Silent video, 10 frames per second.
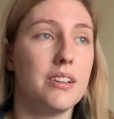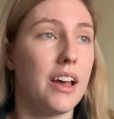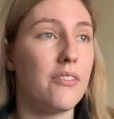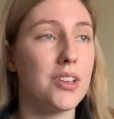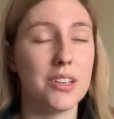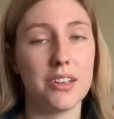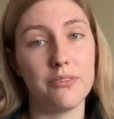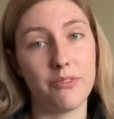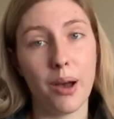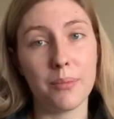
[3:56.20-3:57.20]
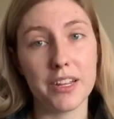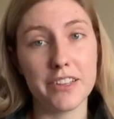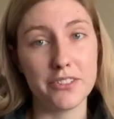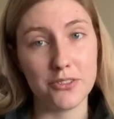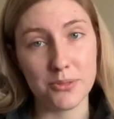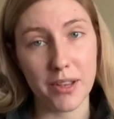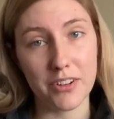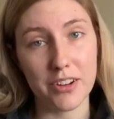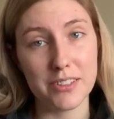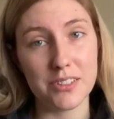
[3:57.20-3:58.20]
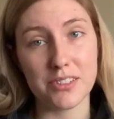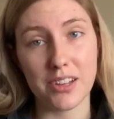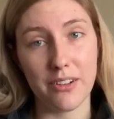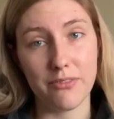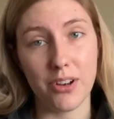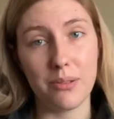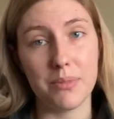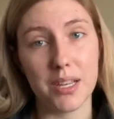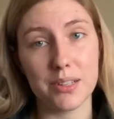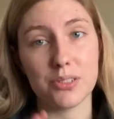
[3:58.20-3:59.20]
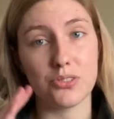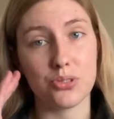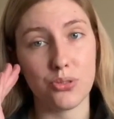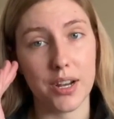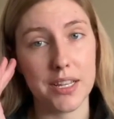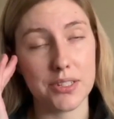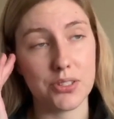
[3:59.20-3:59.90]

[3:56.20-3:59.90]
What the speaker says: having vomiting induced migraines is not fun because you're straining